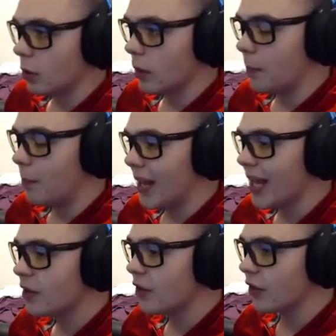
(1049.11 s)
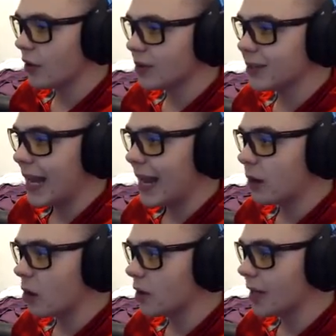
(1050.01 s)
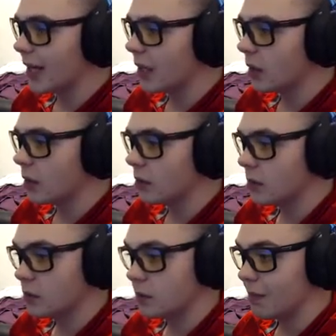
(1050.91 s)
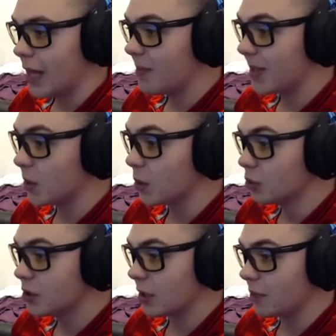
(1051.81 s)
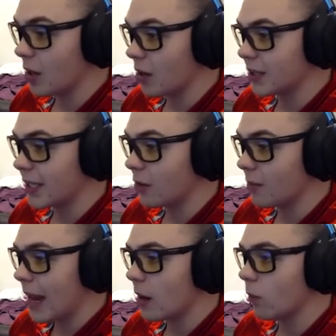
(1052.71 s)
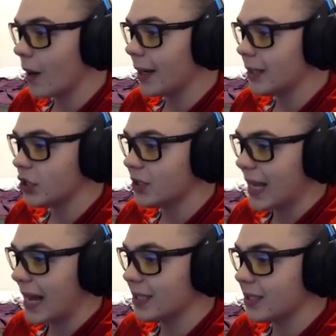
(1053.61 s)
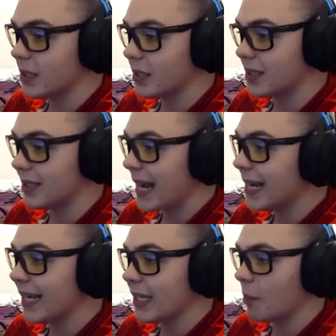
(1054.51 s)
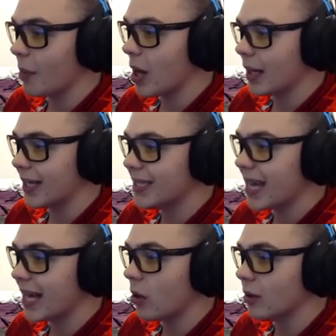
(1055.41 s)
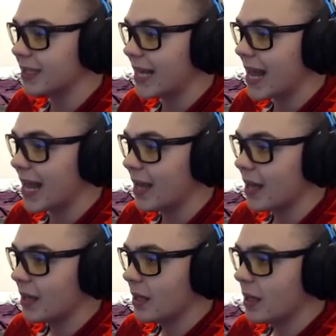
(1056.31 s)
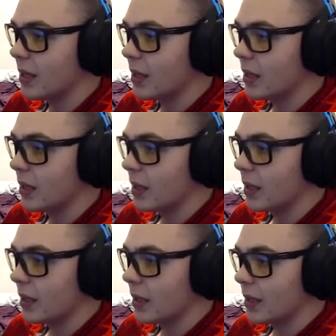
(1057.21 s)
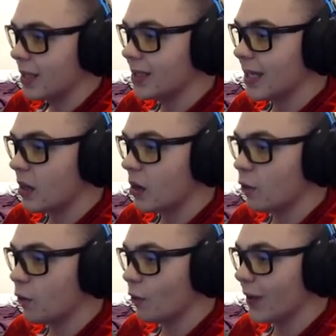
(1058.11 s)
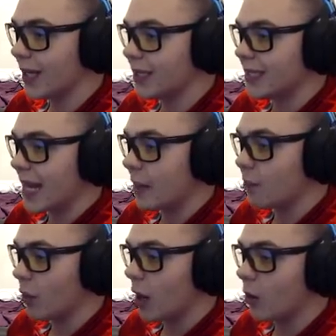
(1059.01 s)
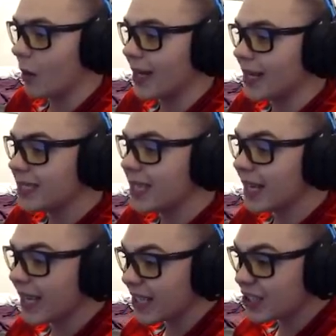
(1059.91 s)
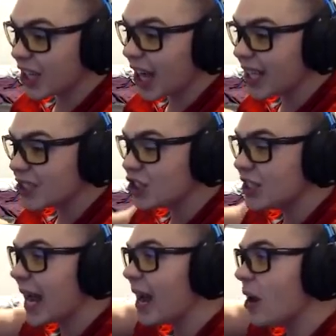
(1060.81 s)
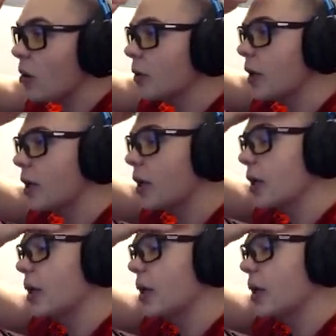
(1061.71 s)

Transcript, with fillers: So a big 3rd down. Are they going to maybe lose some yards here? Matt Ryan just is standing in the pocket. He's got all day. He's got all freaking day, bro. And he's going to get a touchdown.